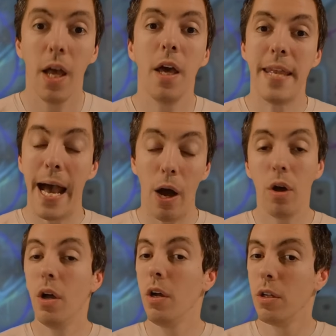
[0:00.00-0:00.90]
Now,
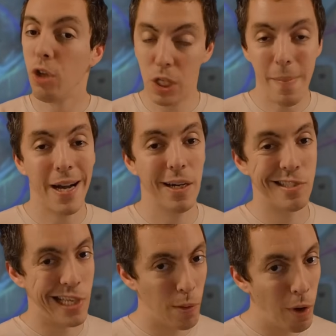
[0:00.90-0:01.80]
looking back on
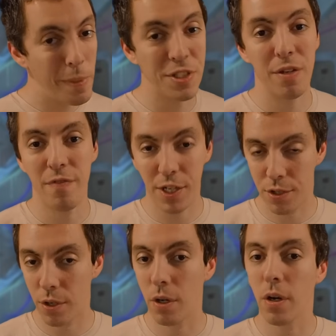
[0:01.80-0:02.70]
set 1, we see
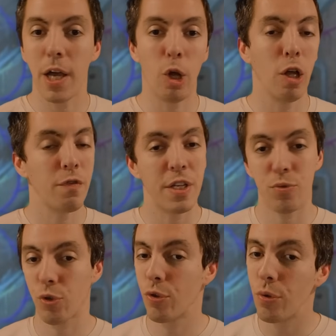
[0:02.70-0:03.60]
Victor and all of these
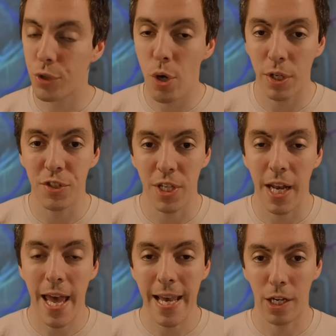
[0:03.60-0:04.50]
recruit tokens kind of
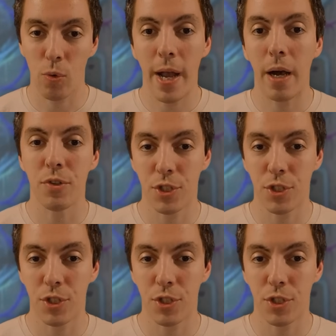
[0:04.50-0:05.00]
hanging around.